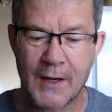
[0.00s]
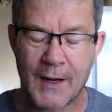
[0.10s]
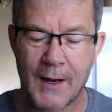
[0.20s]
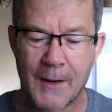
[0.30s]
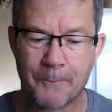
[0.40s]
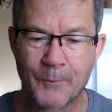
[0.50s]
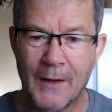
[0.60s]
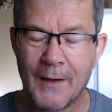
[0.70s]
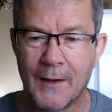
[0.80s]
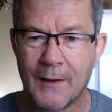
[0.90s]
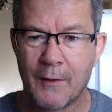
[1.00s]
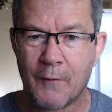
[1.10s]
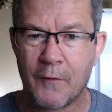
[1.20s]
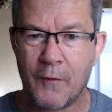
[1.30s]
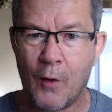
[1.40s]
Um,
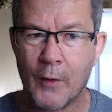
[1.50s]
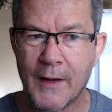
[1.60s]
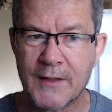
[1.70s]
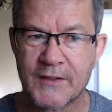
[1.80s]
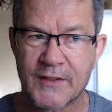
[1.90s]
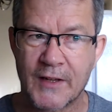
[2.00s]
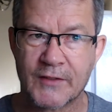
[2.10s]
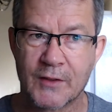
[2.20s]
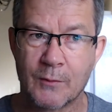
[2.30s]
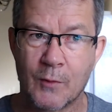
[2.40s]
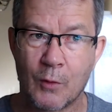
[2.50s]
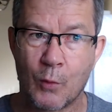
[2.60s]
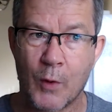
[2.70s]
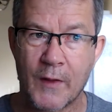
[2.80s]
for a system with